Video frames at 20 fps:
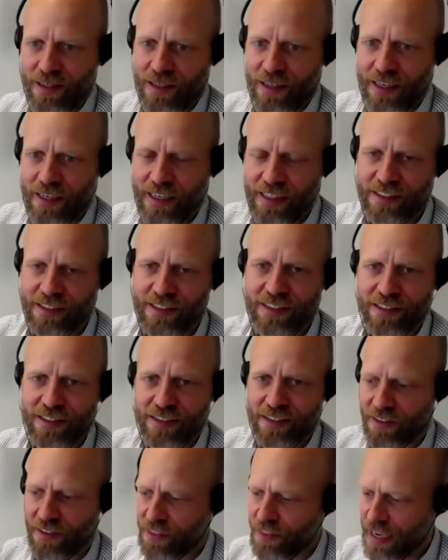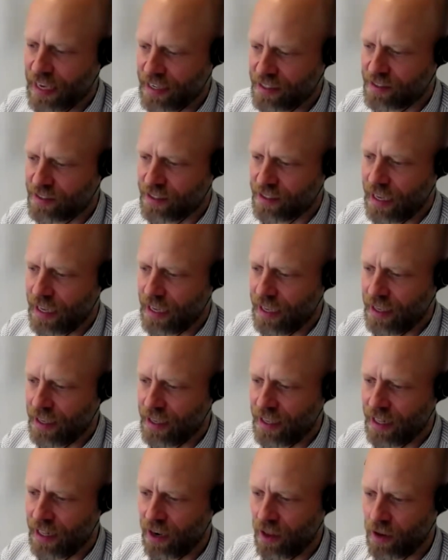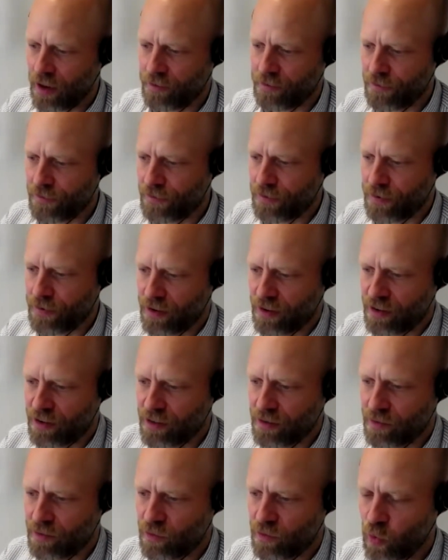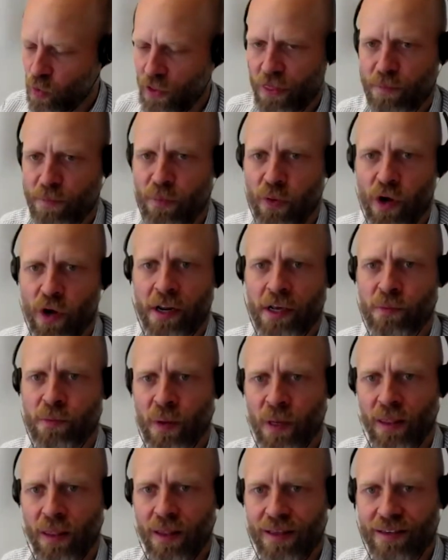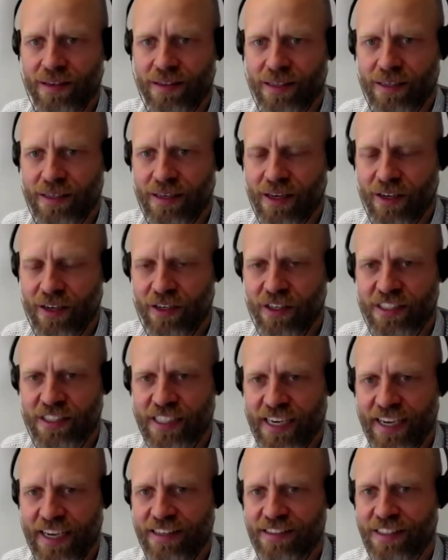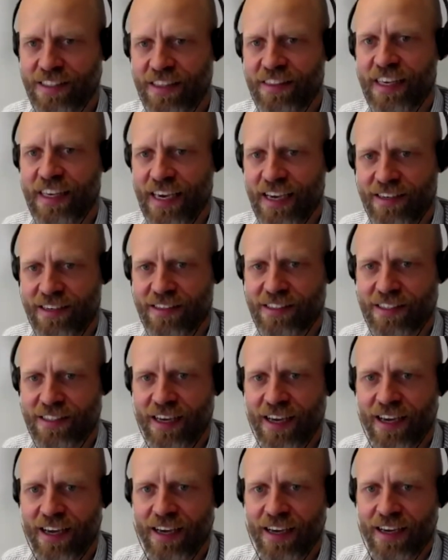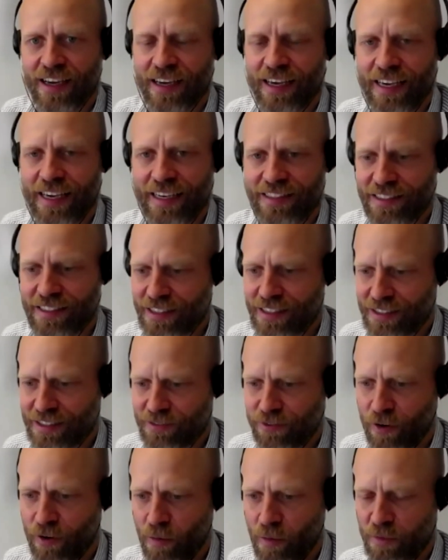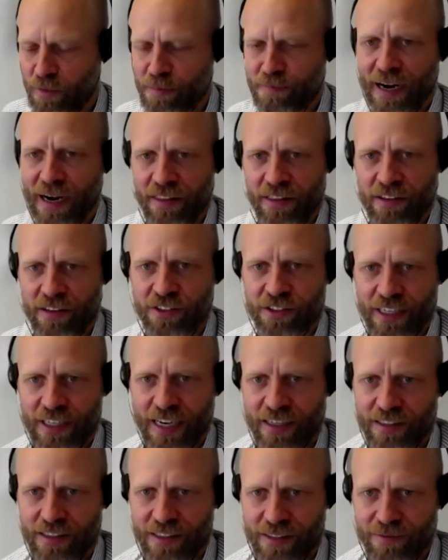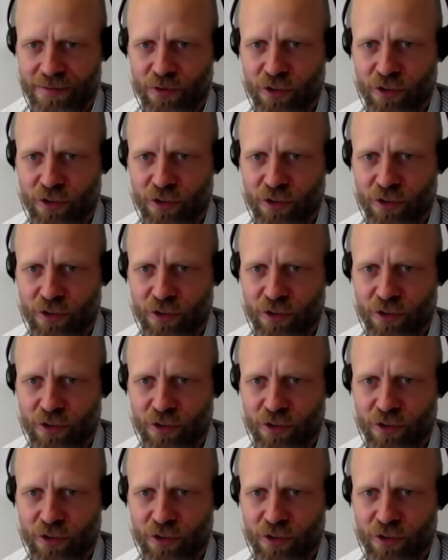is that a lot of what the product will contains in the end is formed by the society.